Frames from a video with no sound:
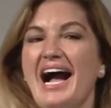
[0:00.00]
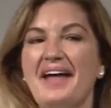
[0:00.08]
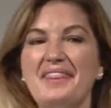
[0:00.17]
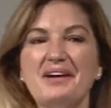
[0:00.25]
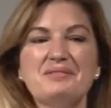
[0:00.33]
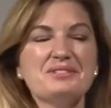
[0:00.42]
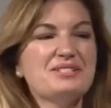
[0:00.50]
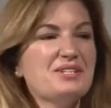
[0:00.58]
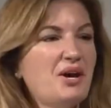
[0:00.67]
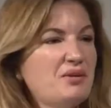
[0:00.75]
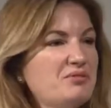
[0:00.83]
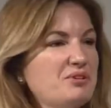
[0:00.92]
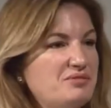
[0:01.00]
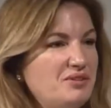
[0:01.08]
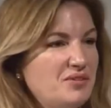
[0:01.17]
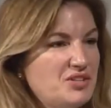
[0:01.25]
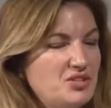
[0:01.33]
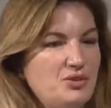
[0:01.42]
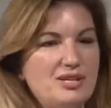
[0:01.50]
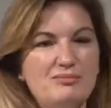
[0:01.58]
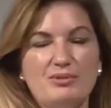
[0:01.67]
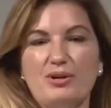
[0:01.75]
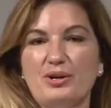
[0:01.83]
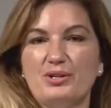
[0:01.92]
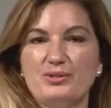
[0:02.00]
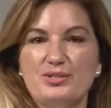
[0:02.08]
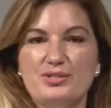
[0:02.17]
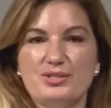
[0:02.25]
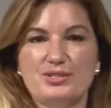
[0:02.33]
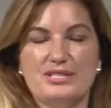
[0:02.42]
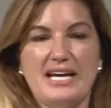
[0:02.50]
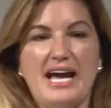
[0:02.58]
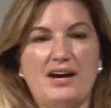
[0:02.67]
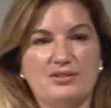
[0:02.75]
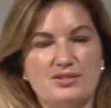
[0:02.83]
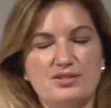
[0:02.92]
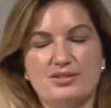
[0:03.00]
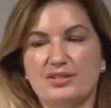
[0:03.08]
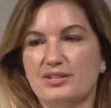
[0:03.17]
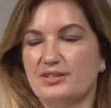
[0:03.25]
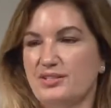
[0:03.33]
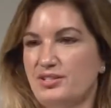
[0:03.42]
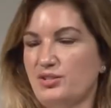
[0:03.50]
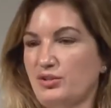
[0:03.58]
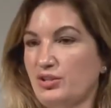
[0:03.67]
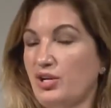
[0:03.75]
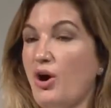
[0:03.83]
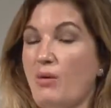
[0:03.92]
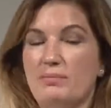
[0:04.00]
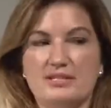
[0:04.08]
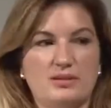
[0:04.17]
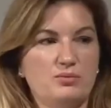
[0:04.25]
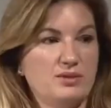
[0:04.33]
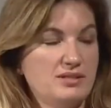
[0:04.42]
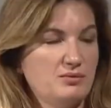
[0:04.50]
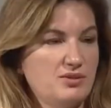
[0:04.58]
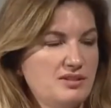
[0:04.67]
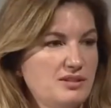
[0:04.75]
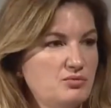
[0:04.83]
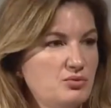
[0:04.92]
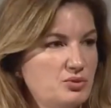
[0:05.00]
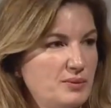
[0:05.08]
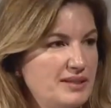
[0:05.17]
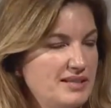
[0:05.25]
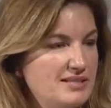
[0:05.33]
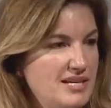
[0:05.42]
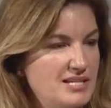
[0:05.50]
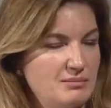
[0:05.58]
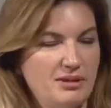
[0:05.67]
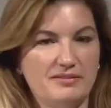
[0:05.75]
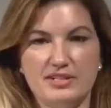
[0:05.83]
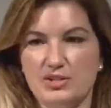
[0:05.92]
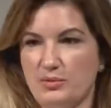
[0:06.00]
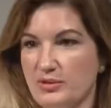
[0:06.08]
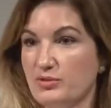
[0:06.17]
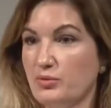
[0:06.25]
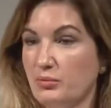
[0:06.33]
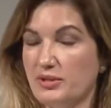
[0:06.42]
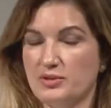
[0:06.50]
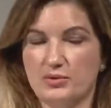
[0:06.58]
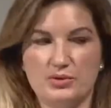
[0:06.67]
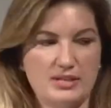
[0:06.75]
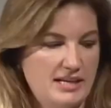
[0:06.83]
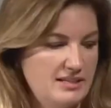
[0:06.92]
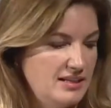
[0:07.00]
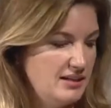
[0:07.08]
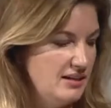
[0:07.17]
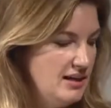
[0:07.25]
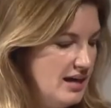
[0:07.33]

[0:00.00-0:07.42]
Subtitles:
And there was no roof on the toilet block. You stood down, you stood on the cop as it was. It wasn't the award-winning stadium I finished it with, it was almost all standing.